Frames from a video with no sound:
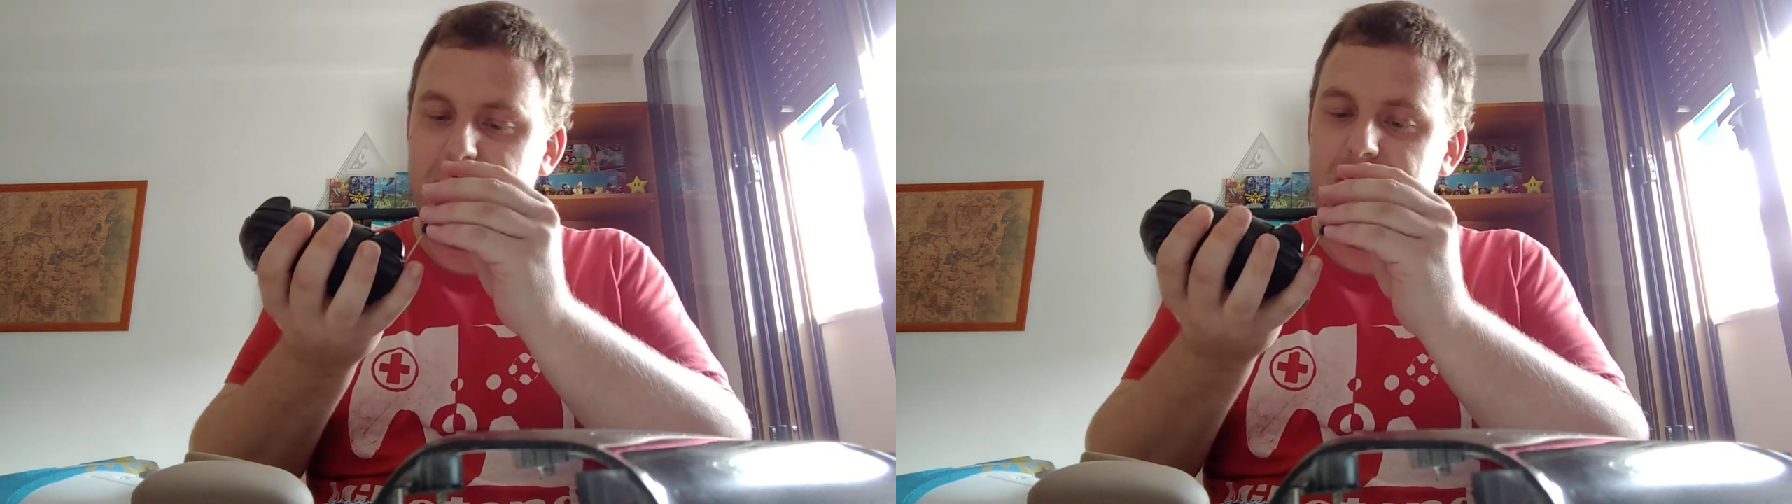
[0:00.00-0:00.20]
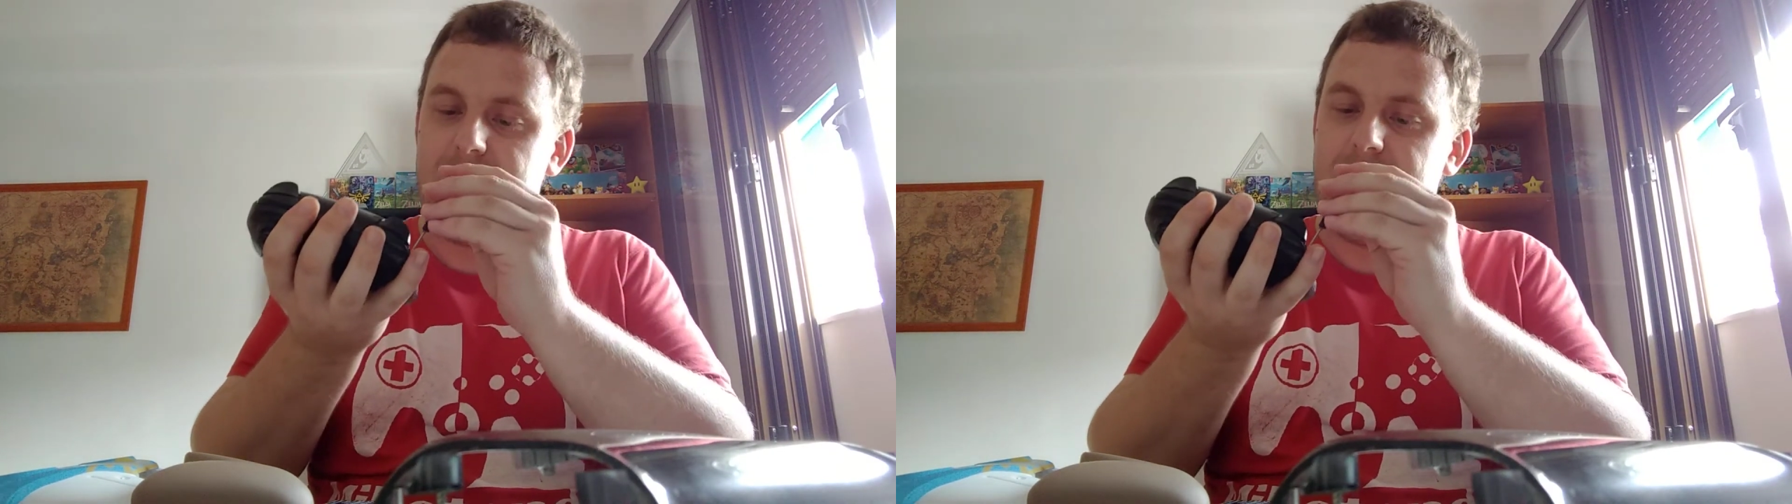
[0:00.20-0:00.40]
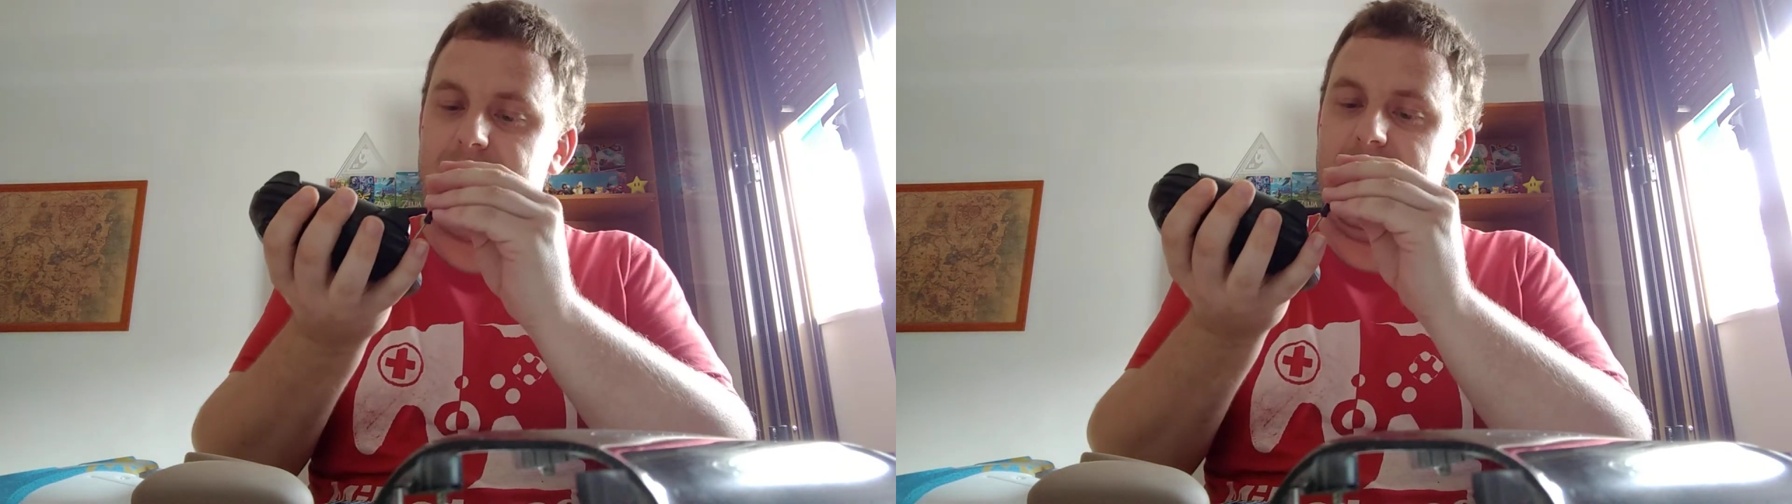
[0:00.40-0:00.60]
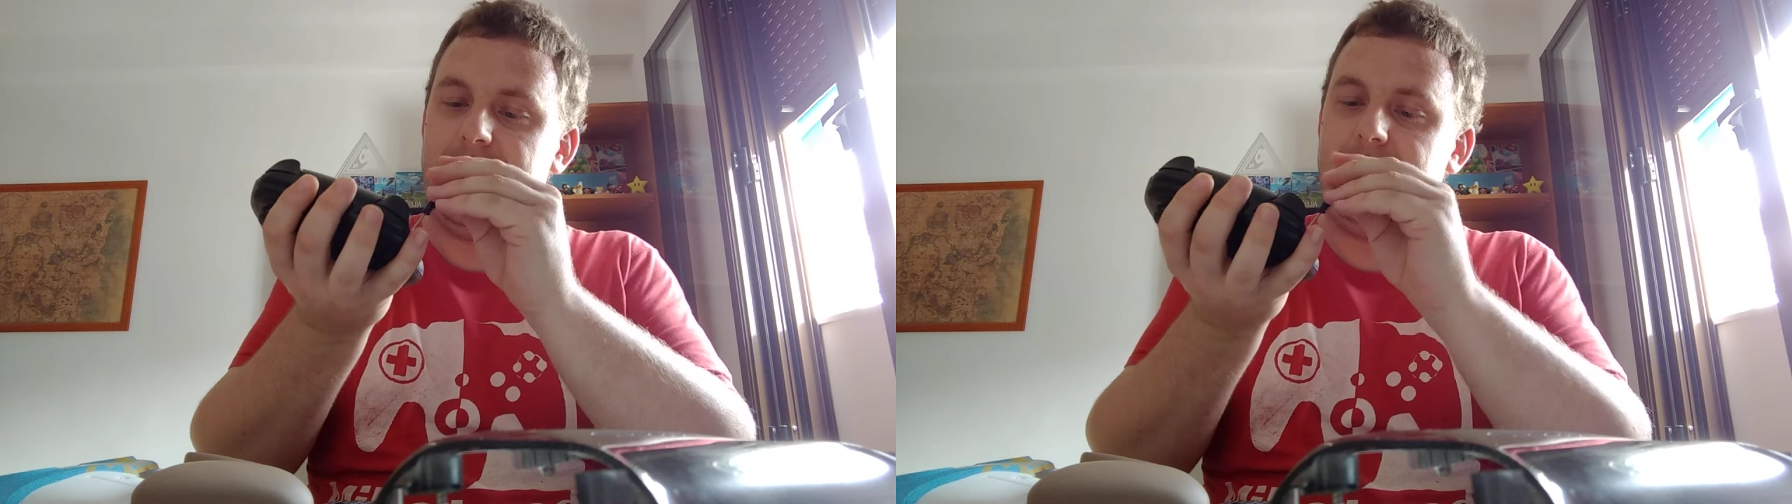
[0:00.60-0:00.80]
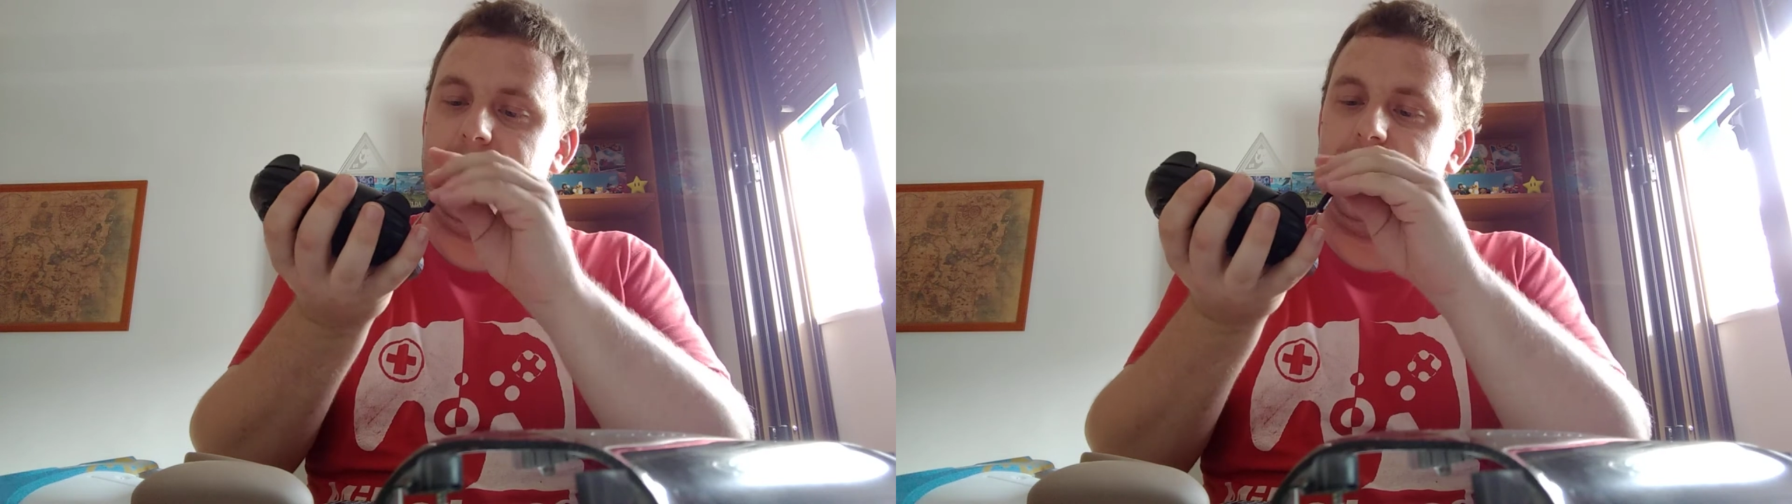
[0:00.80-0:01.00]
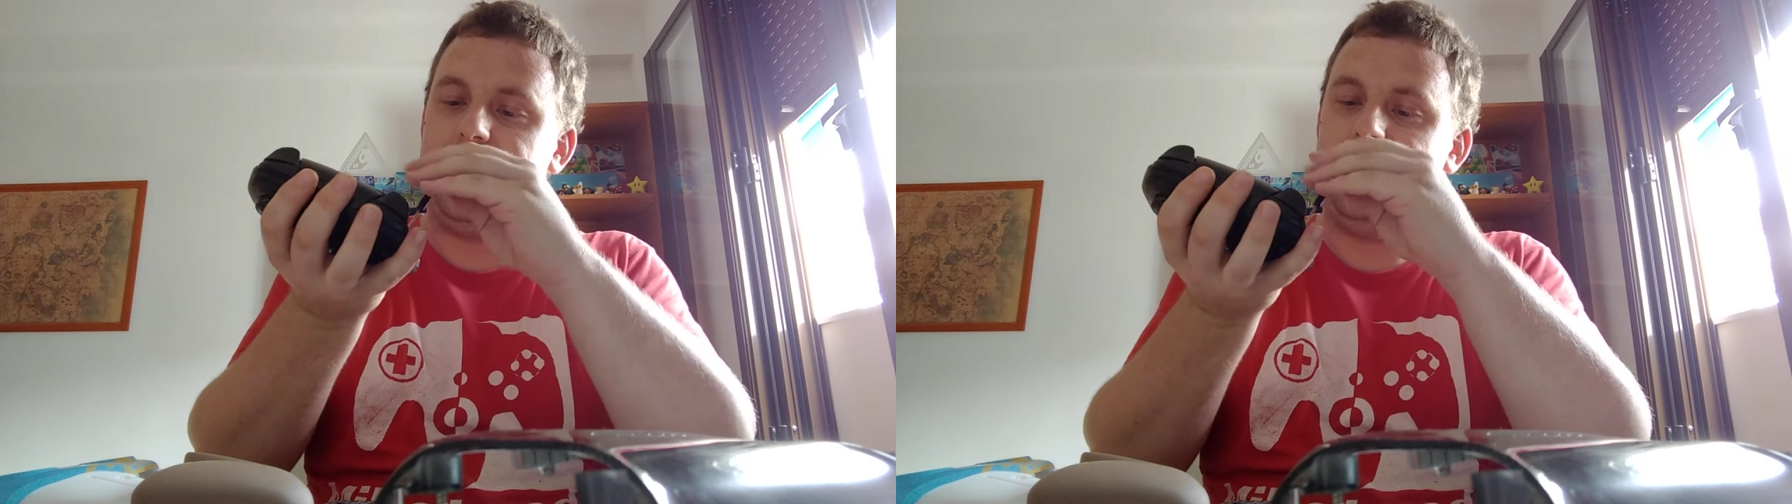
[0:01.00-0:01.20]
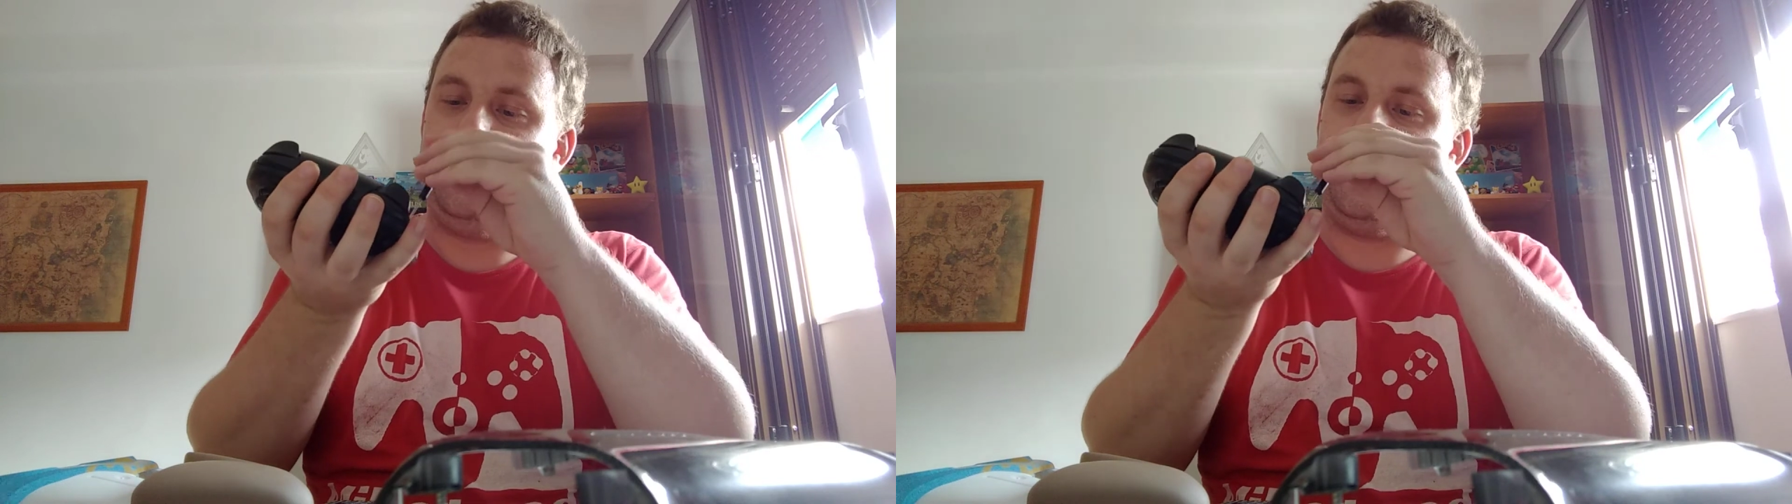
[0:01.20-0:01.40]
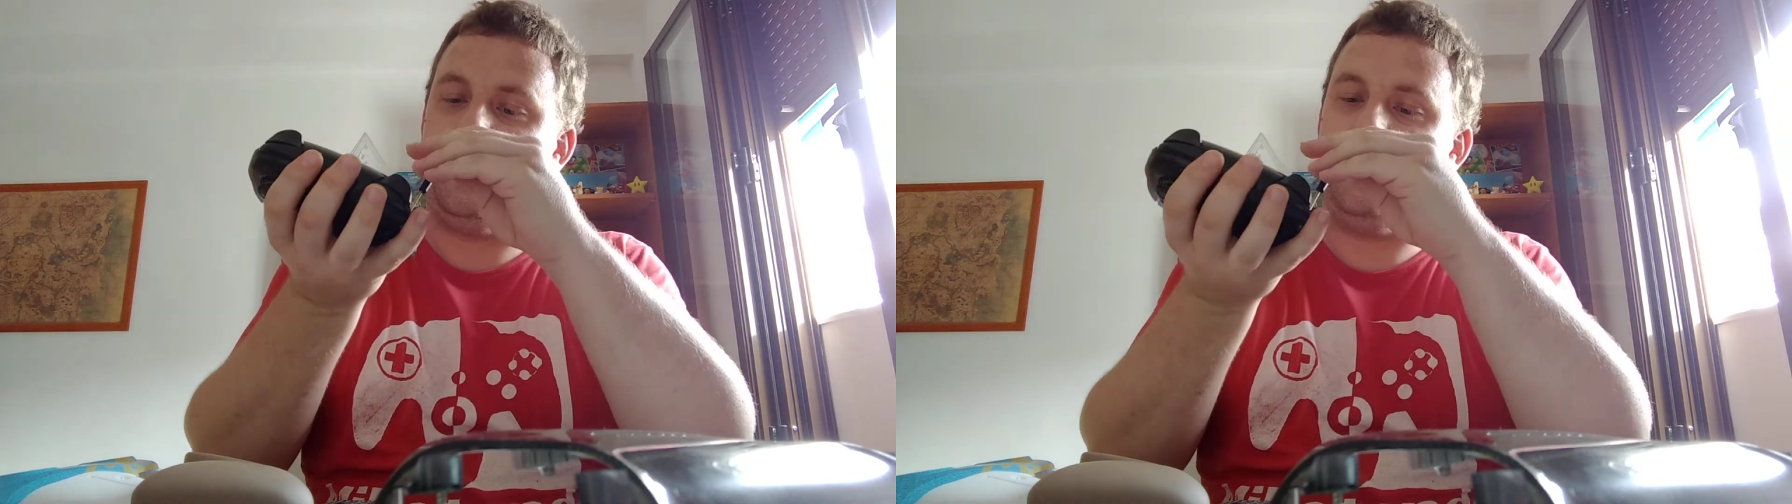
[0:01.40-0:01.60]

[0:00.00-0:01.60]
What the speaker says: my nerve now, aren't I? Oh dear.